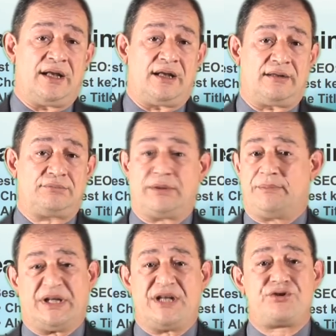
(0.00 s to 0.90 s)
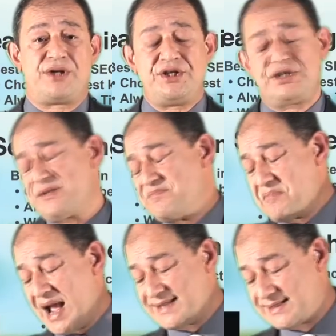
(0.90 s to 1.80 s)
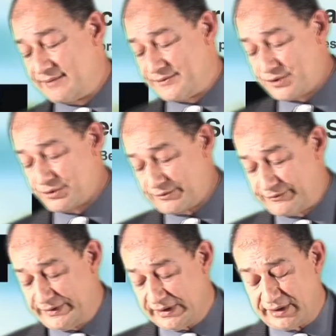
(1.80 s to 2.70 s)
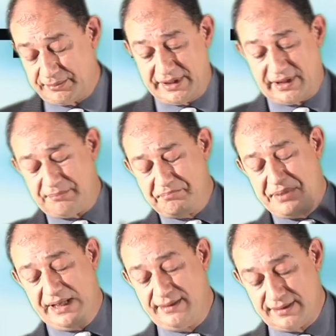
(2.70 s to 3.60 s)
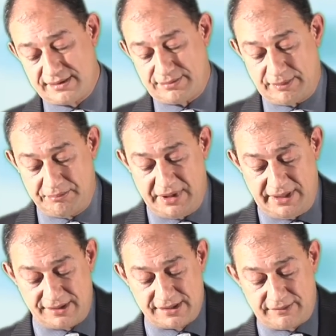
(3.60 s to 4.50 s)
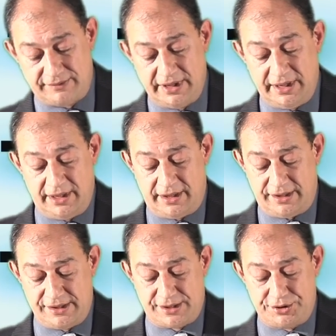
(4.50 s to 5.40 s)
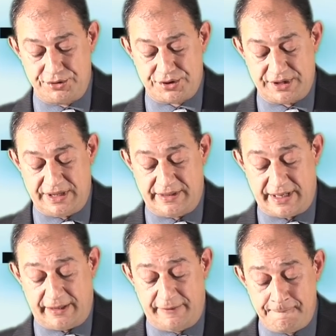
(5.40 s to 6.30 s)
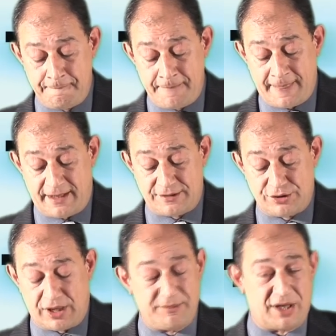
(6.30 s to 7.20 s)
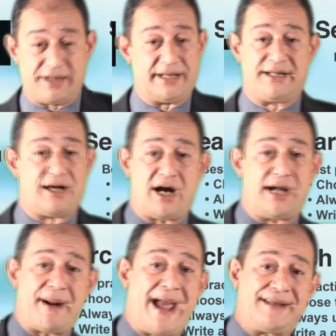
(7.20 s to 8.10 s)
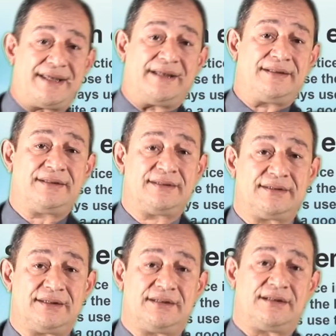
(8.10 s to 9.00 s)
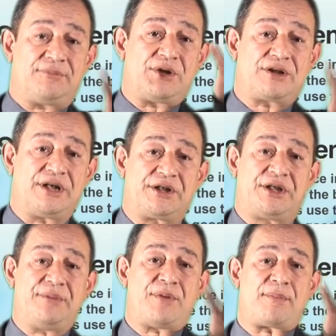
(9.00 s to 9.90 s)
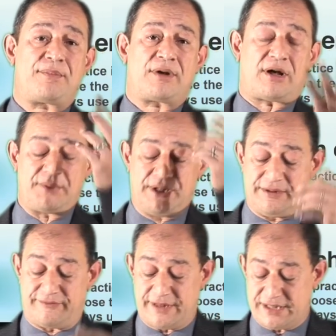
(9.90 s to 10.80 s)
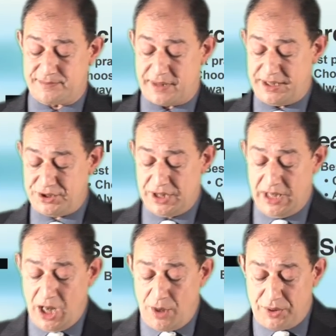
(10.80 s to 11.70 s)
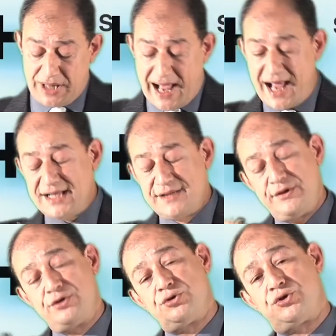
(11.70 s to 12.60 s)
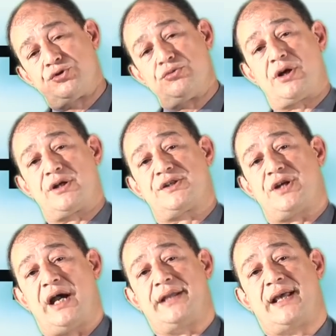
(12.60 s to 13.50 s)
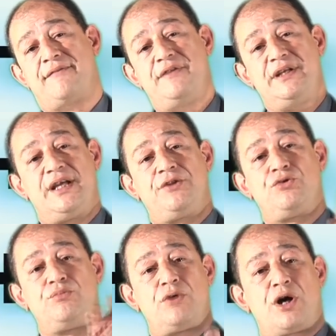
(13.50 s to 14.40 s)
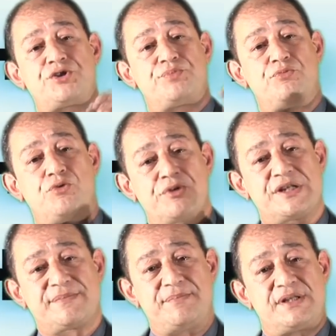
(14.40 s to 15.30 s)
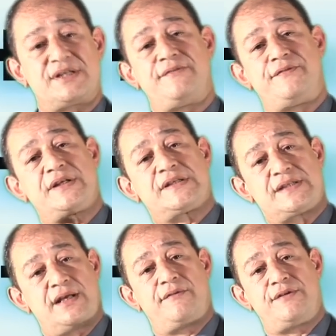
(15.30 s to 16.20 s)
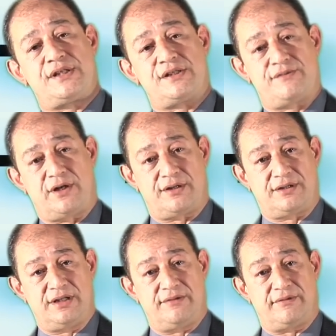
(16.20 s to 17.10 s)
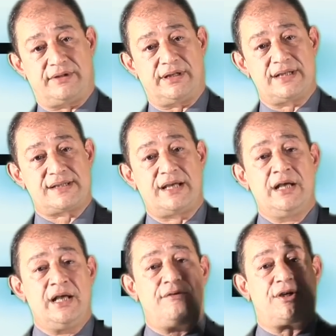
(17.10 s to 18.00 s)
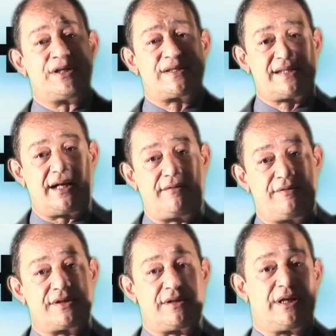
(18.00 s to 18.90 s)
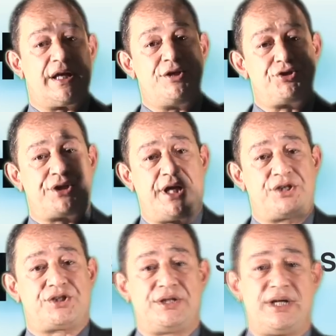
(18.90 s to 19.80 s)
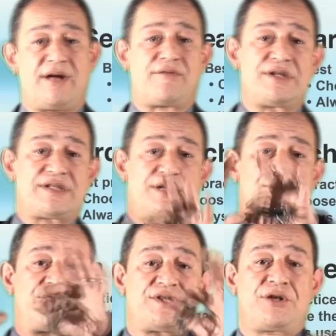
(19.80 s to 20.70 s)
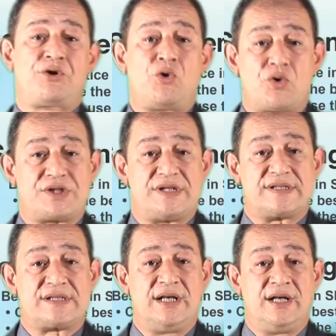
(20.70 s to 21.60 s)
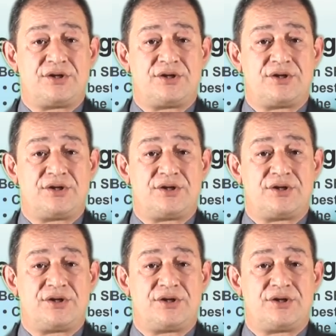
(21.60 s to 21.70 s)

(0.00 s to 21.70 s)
Uh, but, but education is a massive sort of field. I mean, there are billions or millions of institutions in there. So I'm not going to get a high ranking. Uh, I'm not going to keep up coming in the first page. But as we go through our site and we get to much more specific services we are delivering, let's say we've got service, uh, education, then I've got a section which says courses.